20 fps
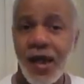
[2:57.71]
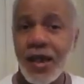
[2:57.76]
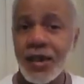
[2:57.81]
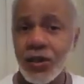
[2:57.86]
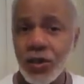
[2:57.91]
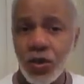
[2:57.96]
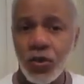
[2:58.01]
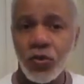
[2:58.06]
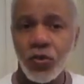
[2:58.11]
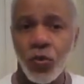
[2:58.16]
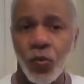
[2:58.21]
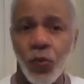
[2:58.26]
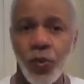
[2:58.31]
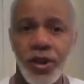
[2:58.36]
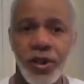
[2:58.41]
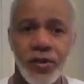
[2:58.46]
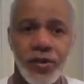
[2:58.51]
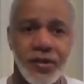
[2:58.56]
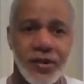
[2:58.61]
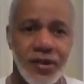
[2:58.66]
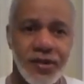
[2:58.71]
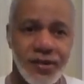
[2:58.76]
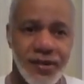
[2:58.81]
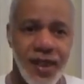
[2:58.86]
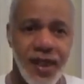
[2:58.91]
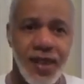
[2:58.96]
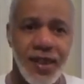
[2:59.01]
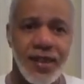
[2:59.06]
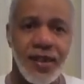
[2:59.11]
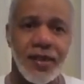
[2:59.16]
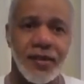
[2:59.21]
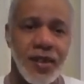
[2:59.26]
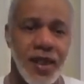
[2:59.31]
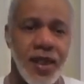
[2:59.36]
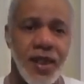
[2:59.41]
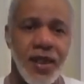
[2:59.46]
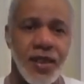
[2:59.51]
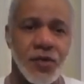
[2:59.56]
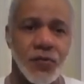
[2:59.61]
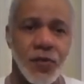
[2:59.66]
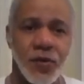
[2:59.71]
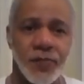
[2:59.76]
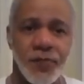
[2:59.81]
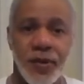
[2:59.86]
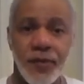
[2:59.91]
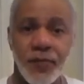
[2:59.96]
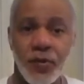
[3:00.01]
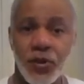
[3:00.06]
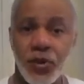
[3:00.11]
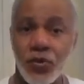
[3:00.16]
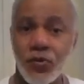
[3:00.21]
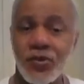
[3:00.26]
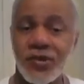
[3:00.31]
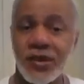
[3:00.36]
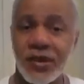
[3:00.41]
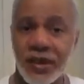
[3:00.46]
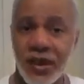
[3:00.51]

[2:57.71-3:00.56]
I know we're in the day and age where people use